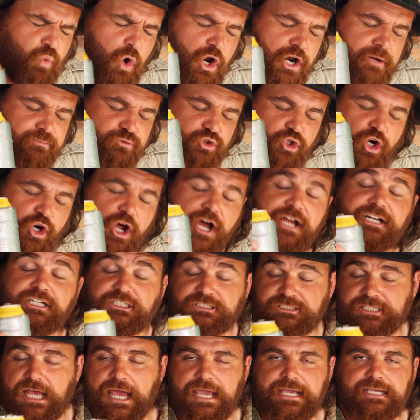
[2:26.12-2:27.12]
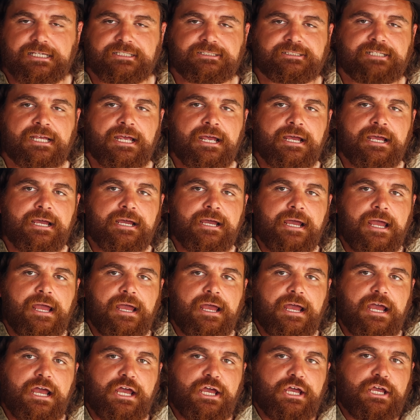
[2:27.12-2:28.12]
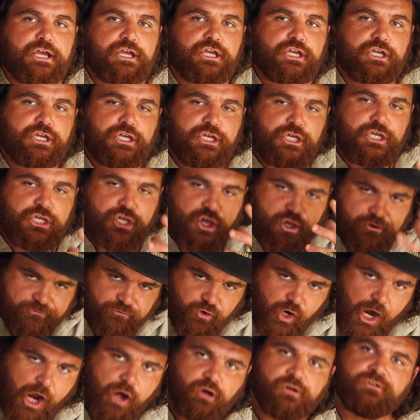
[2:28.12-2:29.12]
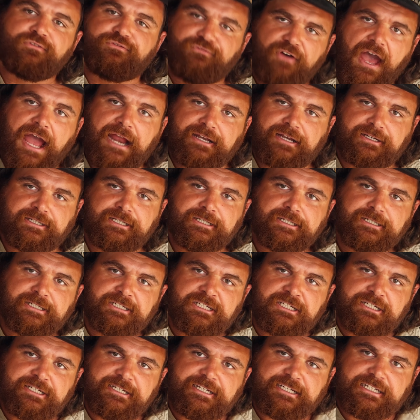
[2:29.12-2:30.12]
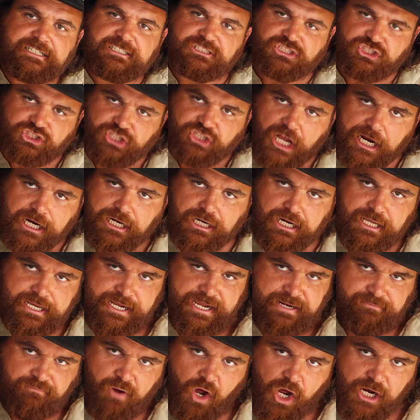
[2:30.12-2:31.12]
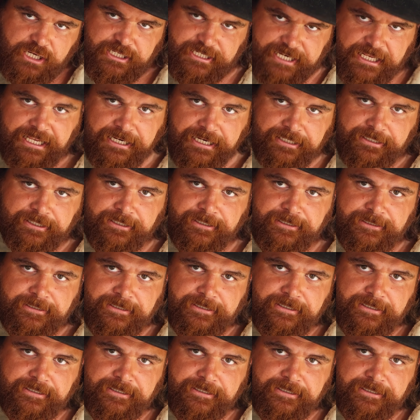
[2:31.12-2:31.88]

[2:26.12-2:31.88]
what I'm trying to say is, you've grown fat, suckling at my tit.